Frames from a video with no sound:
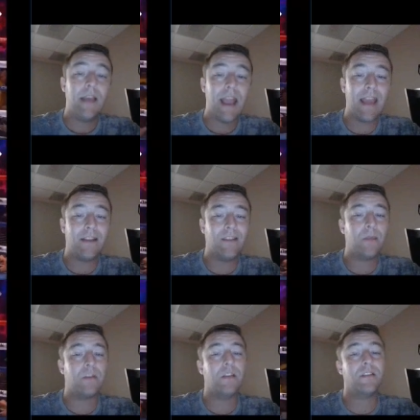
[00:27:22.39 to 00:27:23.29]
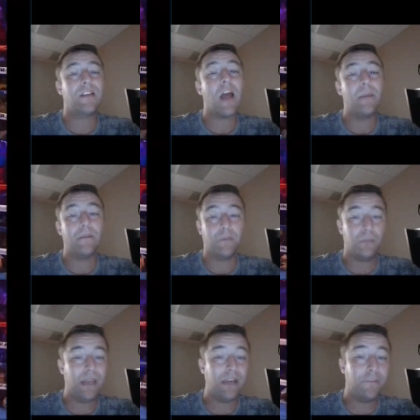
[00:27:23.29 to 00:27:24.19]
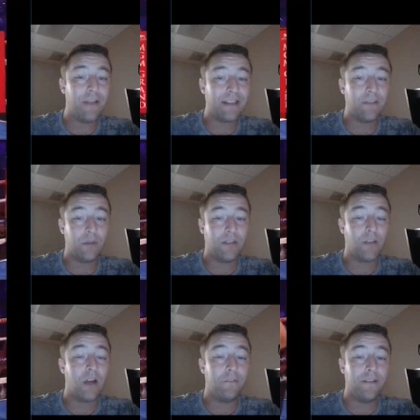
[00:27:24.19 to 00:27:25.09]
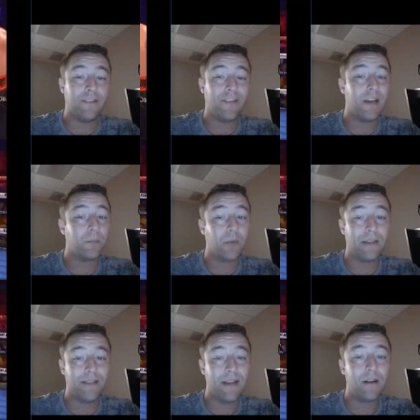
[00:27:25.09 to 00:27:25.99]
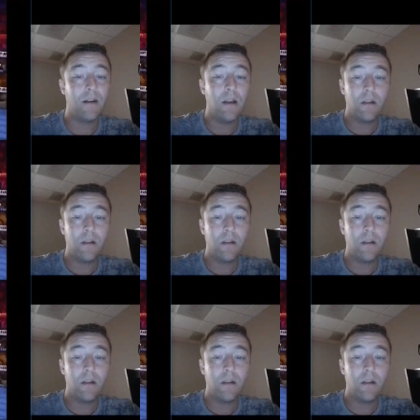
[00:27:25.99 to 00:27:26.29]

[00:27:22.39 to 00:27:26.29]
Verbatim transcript: and is able to stop him from being effective with his offense set up right there.